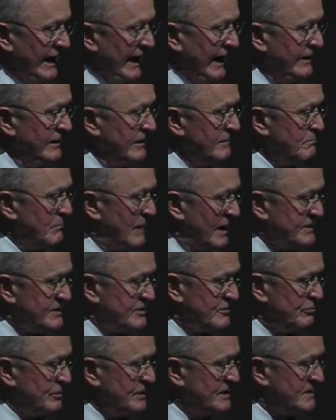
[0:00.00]
and it
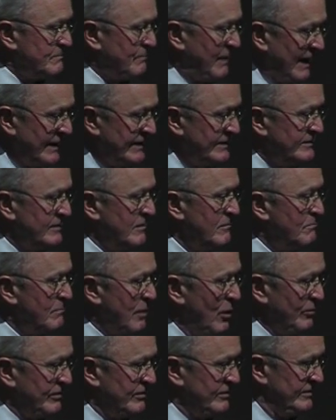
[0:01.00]
must respect
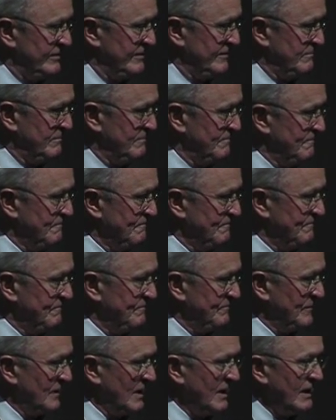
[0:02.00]
both of them.
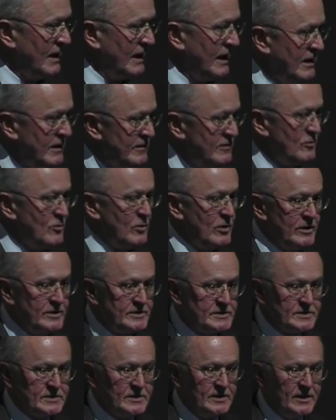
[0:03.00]
In other
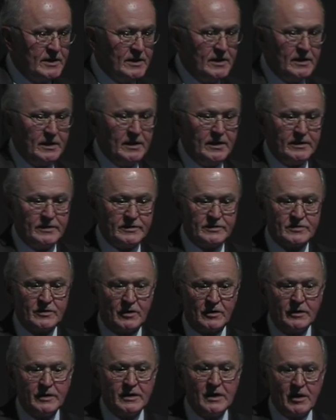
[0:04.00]
words,
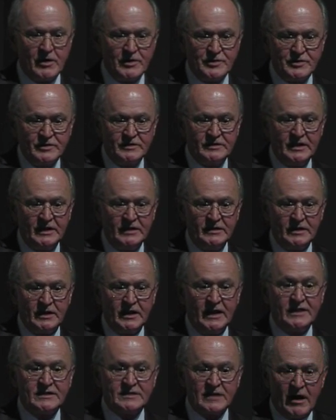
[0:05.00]
sorry,
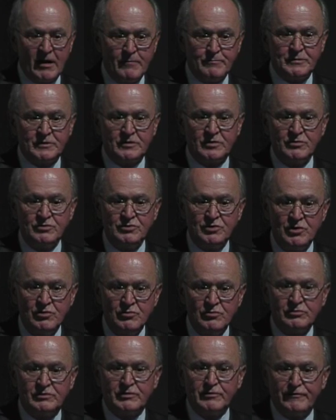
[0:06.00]
Argentina, it's up to
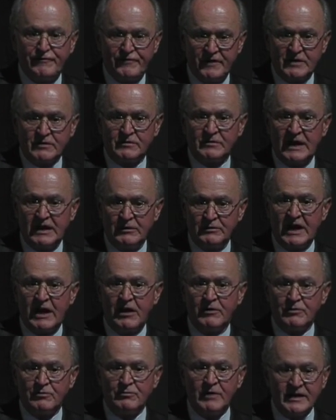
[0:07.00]
you to figure out
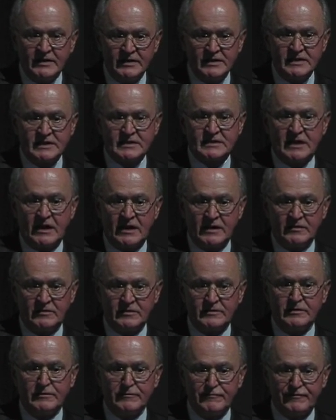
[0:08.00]
how to
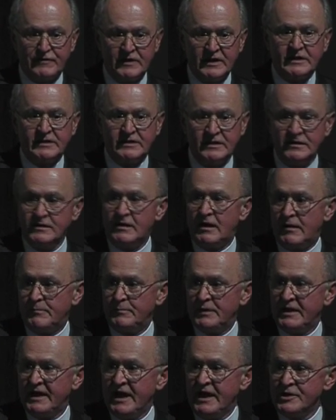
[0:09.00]
reconcile conflicting
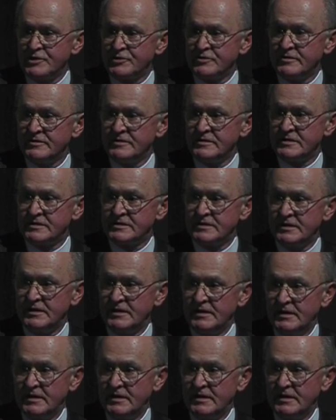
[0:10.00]
obligations.